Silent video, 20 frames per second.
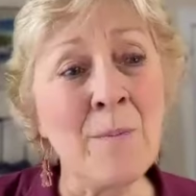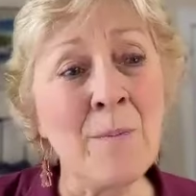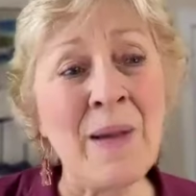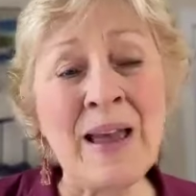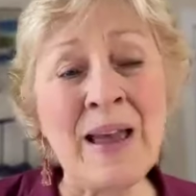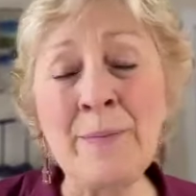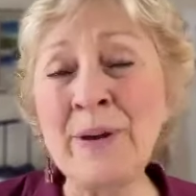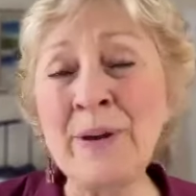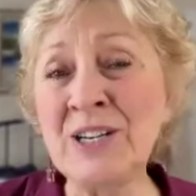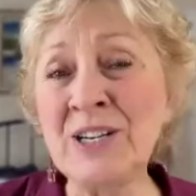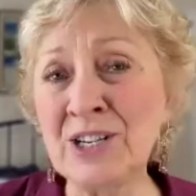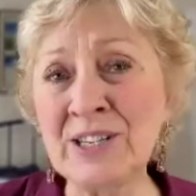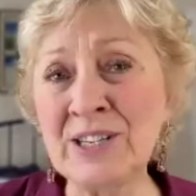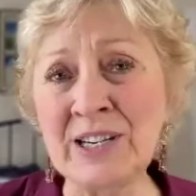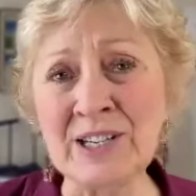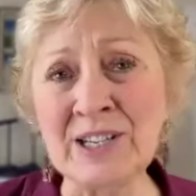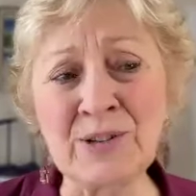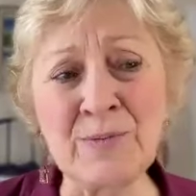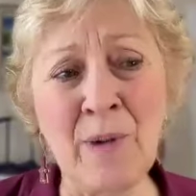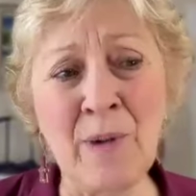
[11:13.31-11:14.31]
maybe
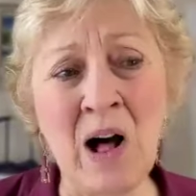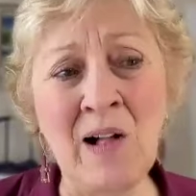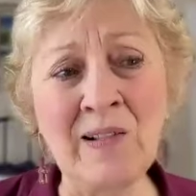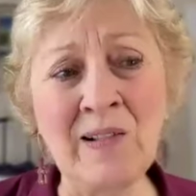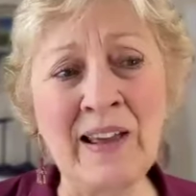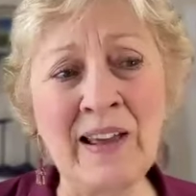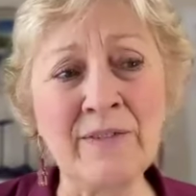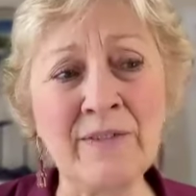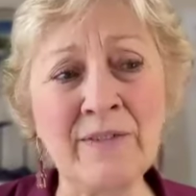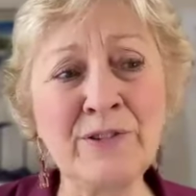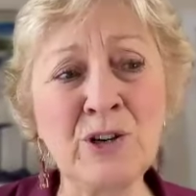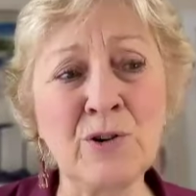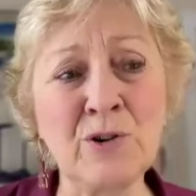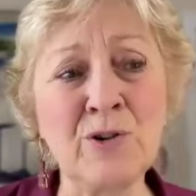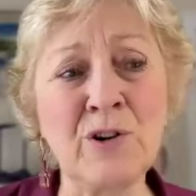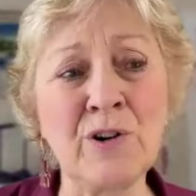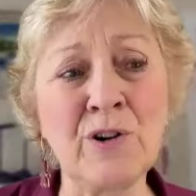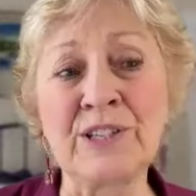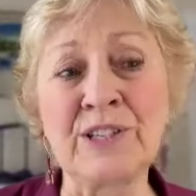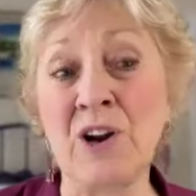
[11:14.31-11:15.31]
just a small gift
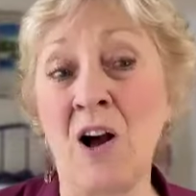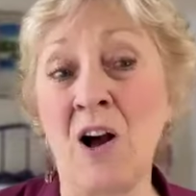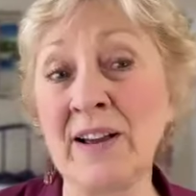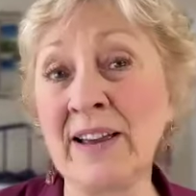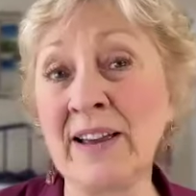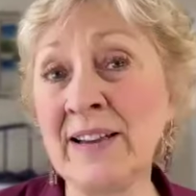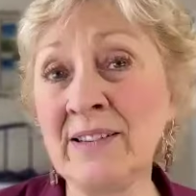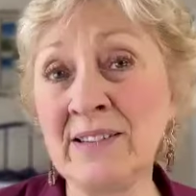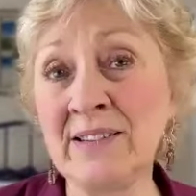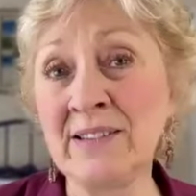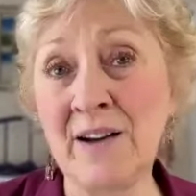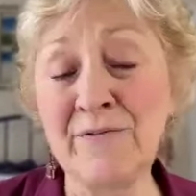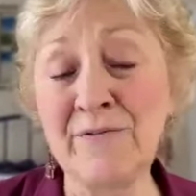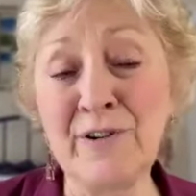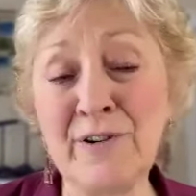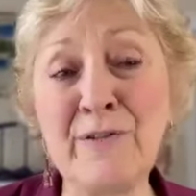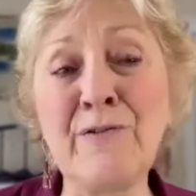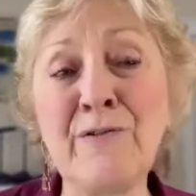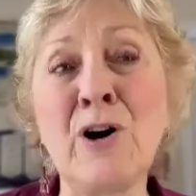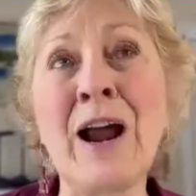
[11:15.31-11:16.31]
or a stocking
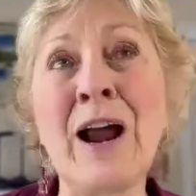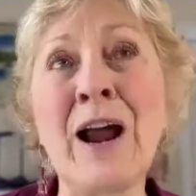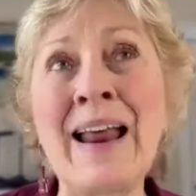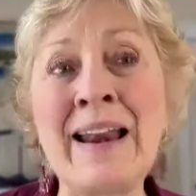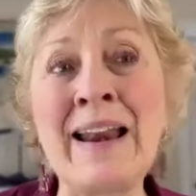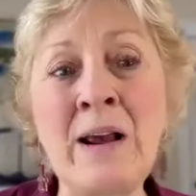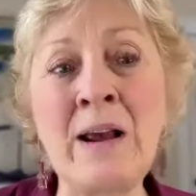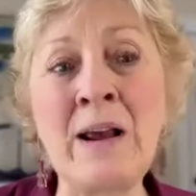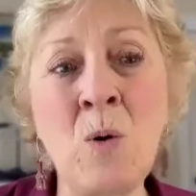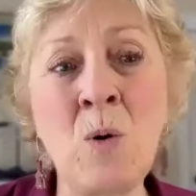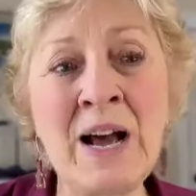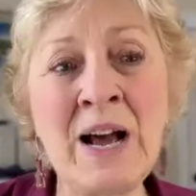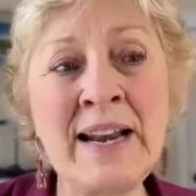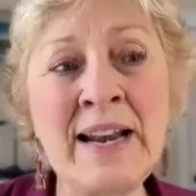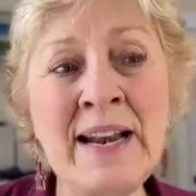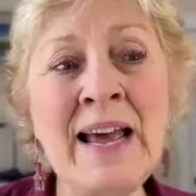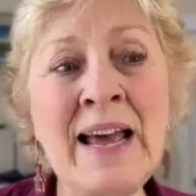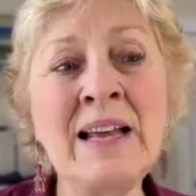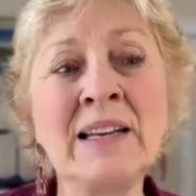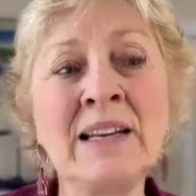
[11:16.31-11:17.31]
stuffer for
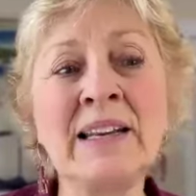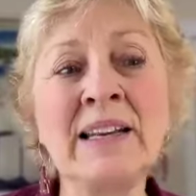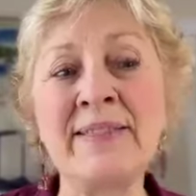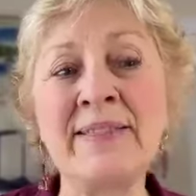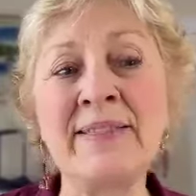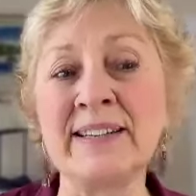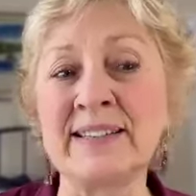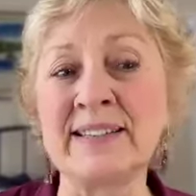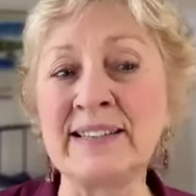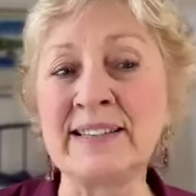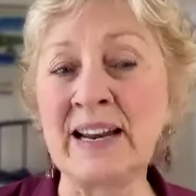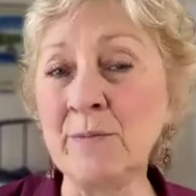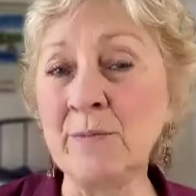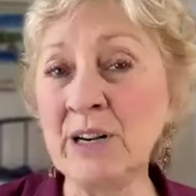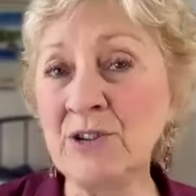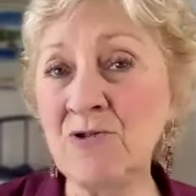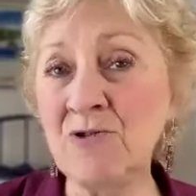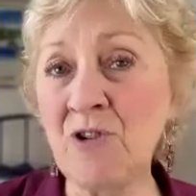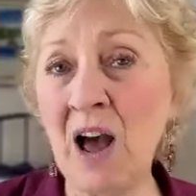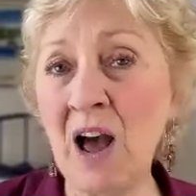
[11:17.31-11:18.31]
anyone, let the
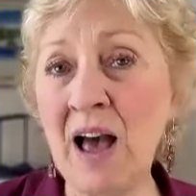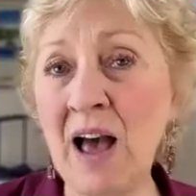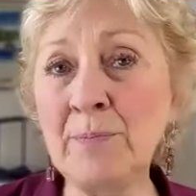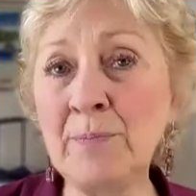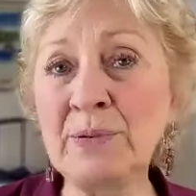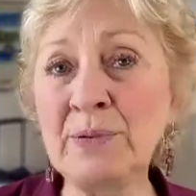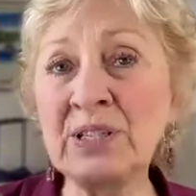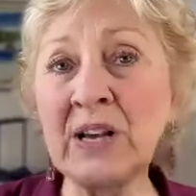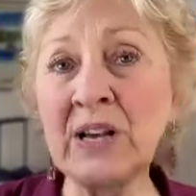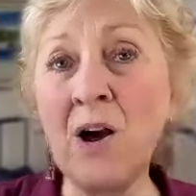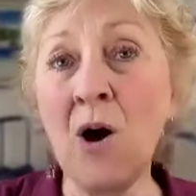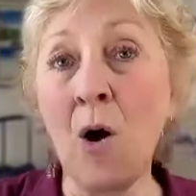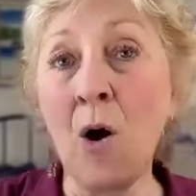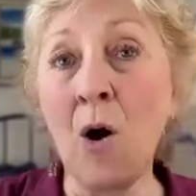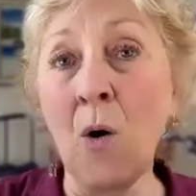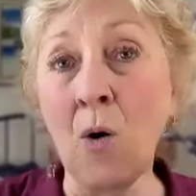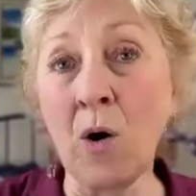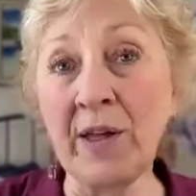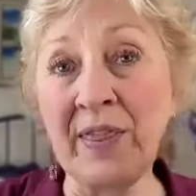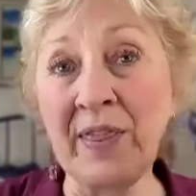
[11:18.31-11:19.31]
cinnamon drops
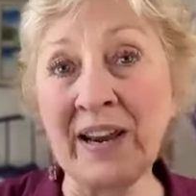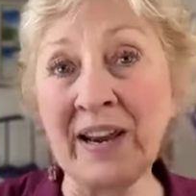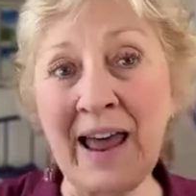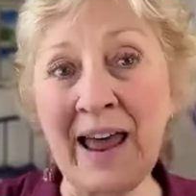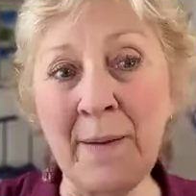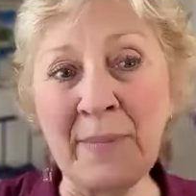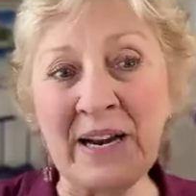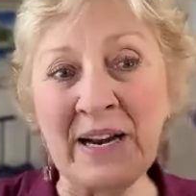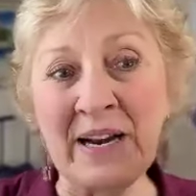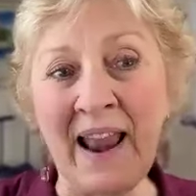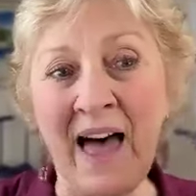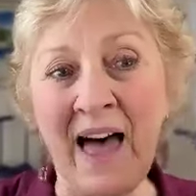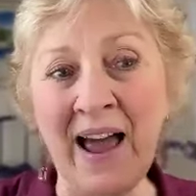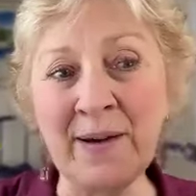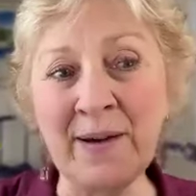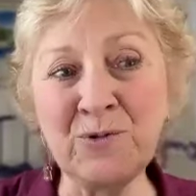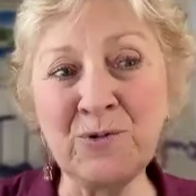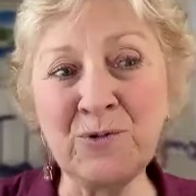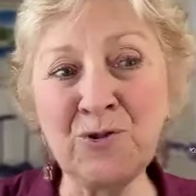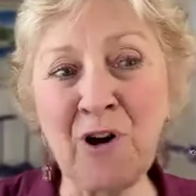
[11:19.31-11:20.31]
or the lemon
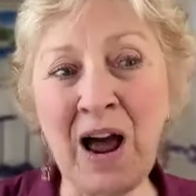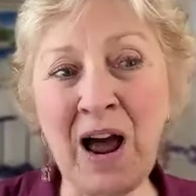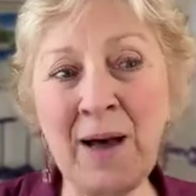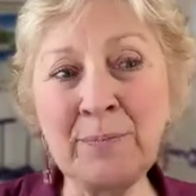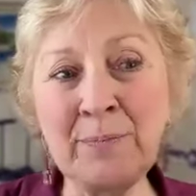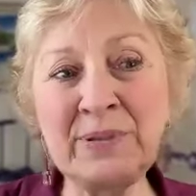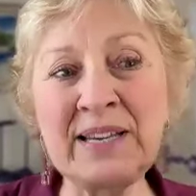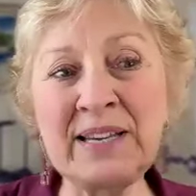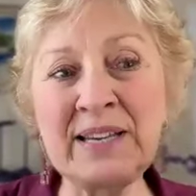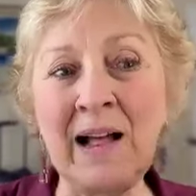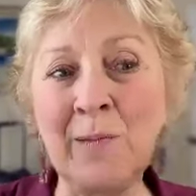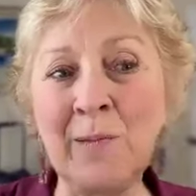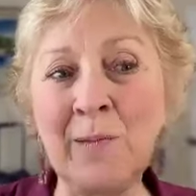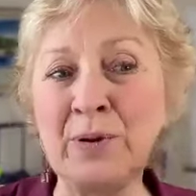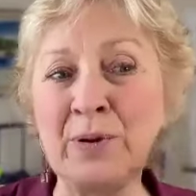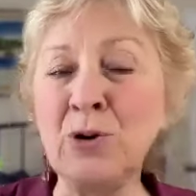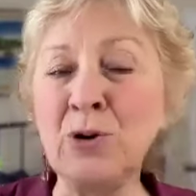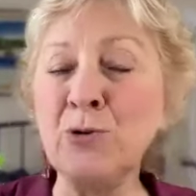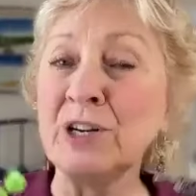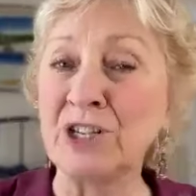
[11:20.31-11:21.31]
lime drops help
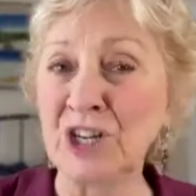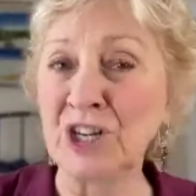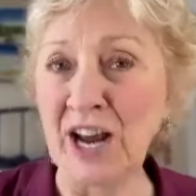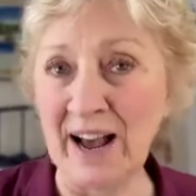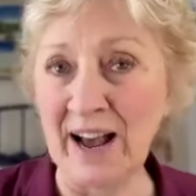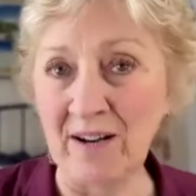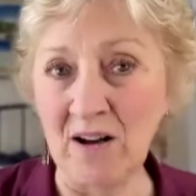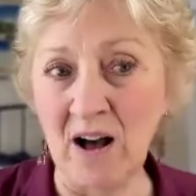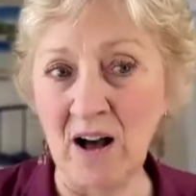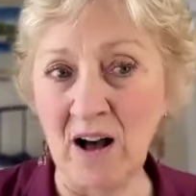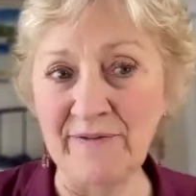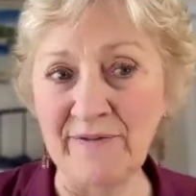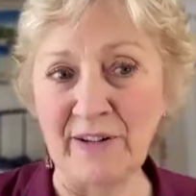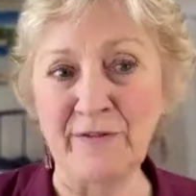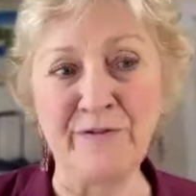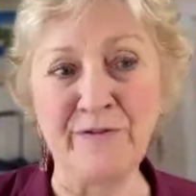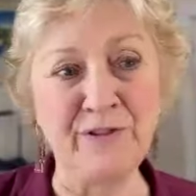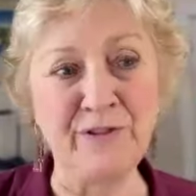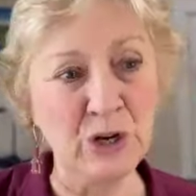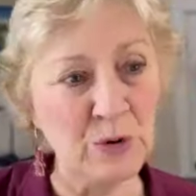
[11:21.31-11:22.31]
you to check off
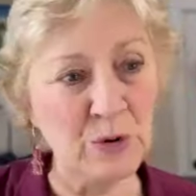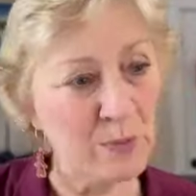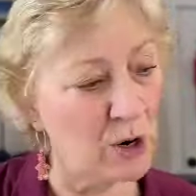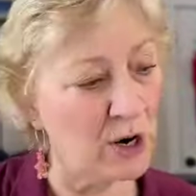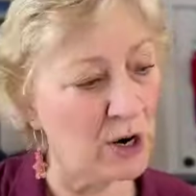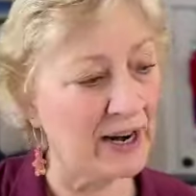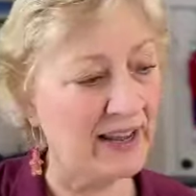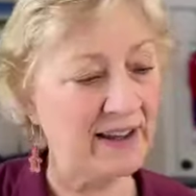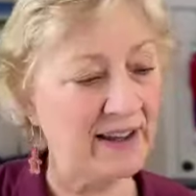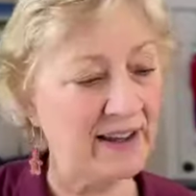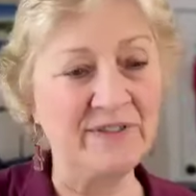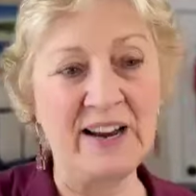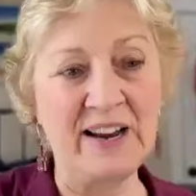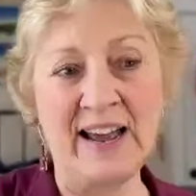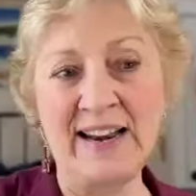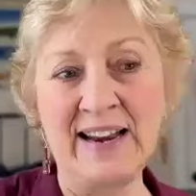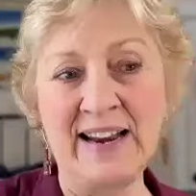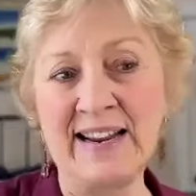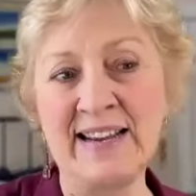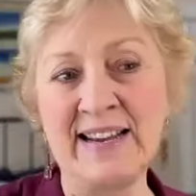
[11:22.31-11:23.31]
a few more gift
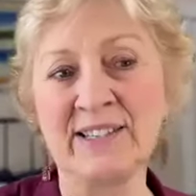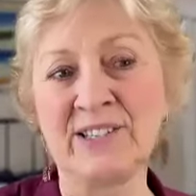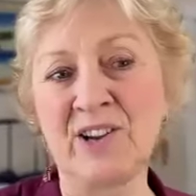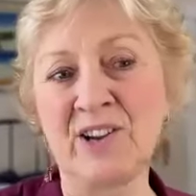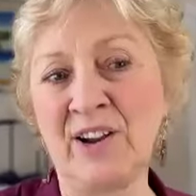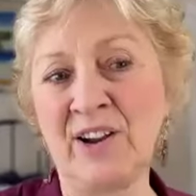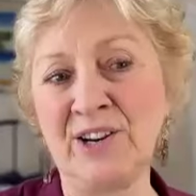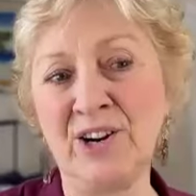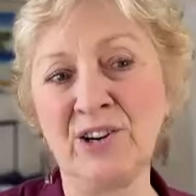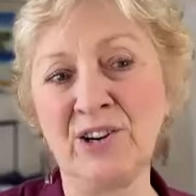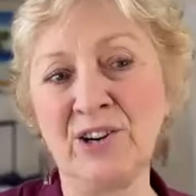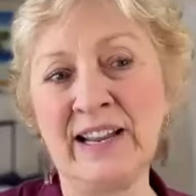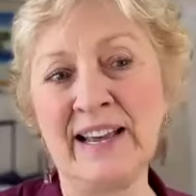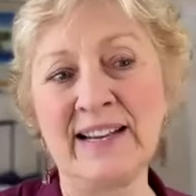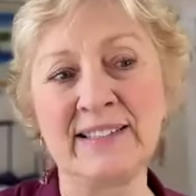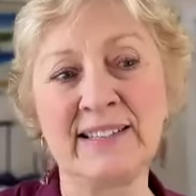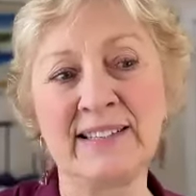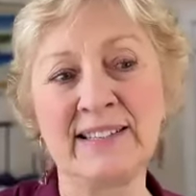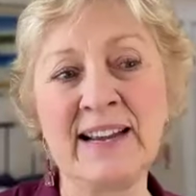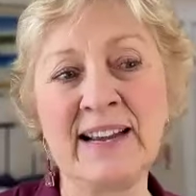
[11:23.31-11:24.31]
ideas on your
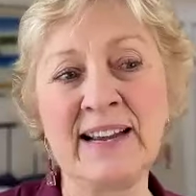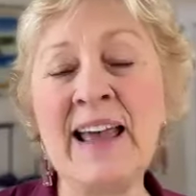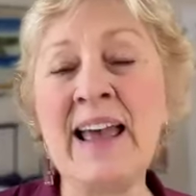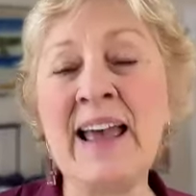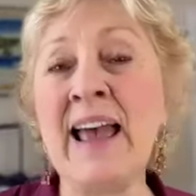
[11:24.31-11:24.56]
list.